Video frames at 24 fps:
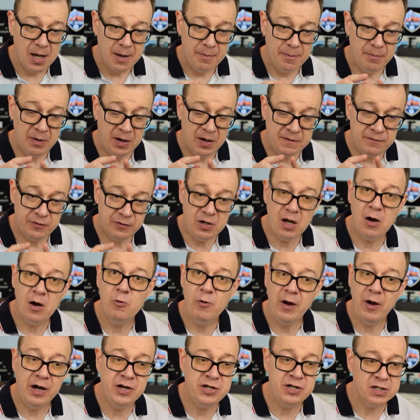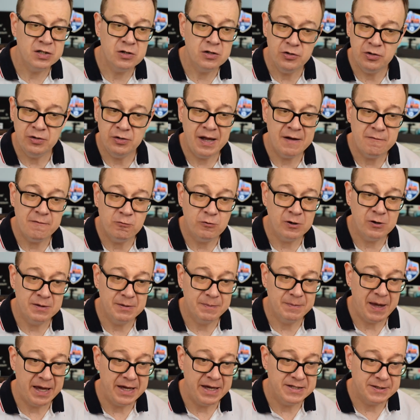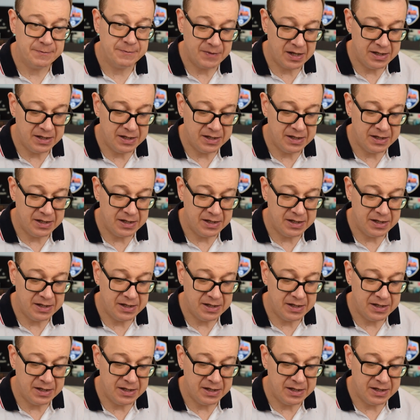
But for now, we are just going to have one case,